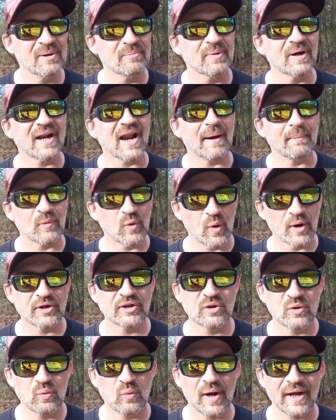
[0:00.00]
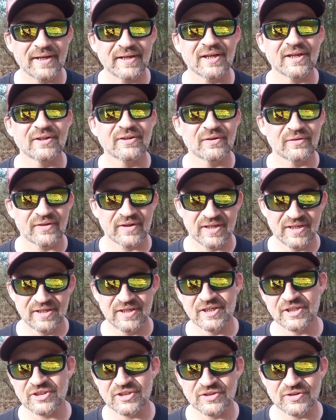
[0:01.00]
But I'm going to wait until the
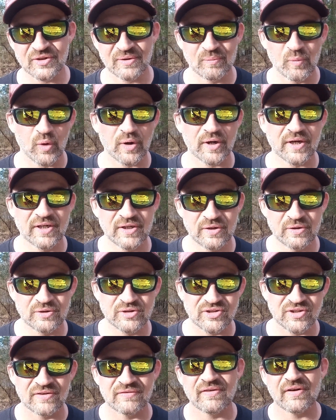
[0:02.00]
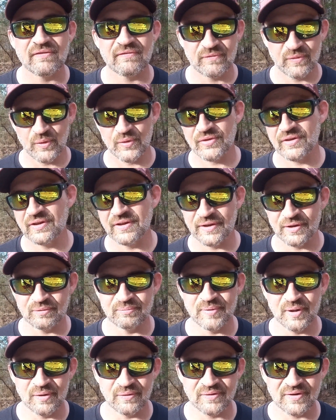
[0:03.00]
conditions are more conducive for the little
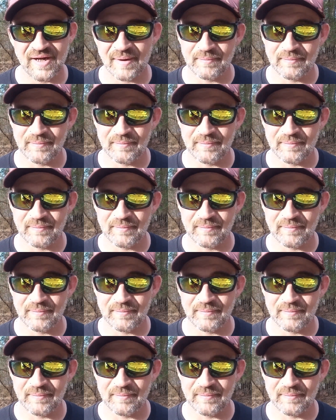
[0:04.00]
boat.